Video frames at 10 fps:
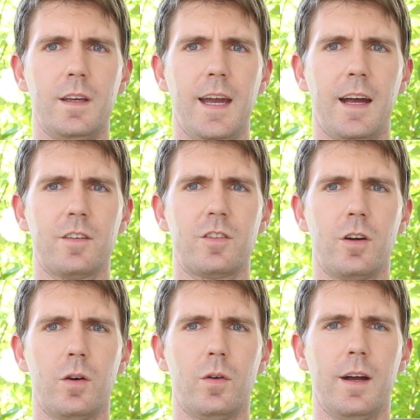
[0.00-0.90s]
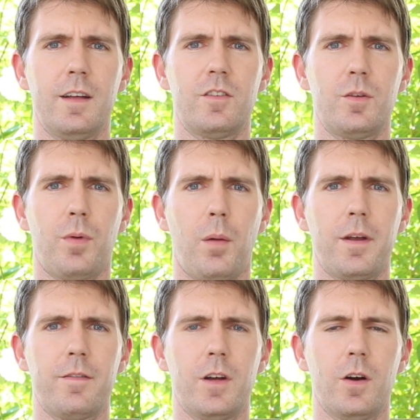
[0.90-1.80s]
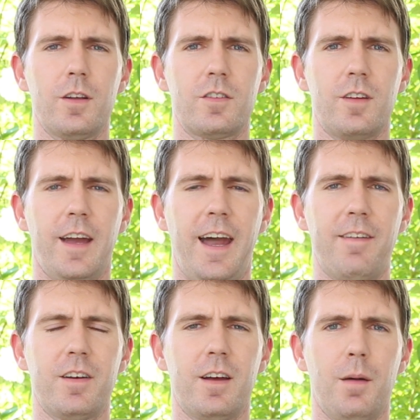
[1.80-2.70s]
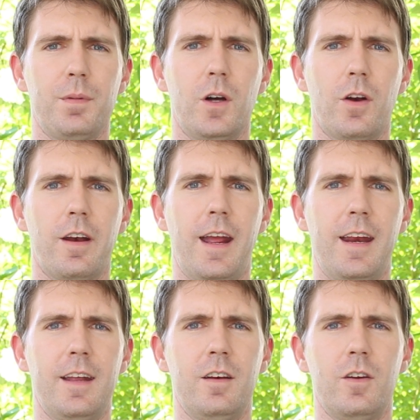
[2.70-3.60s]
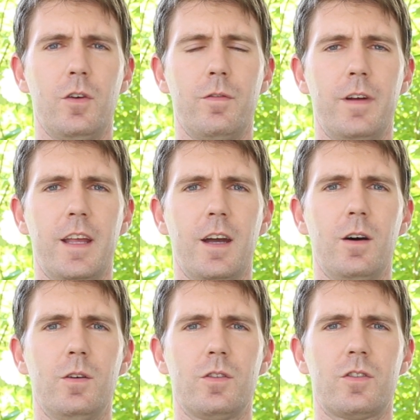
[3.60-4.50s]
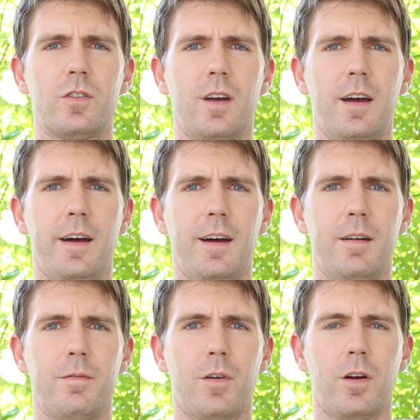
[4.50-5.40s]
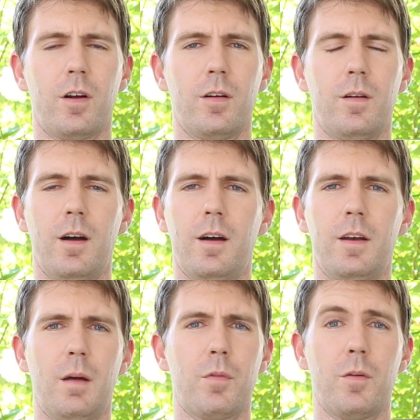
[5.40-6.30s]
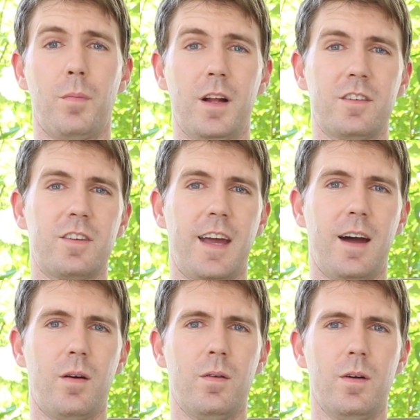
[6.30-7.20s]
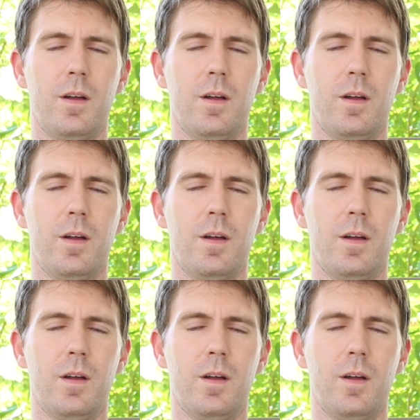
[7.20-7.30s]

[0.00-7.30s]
yeah, so as you probably have noticed, I haven't uploaded any new videos for a number of months now.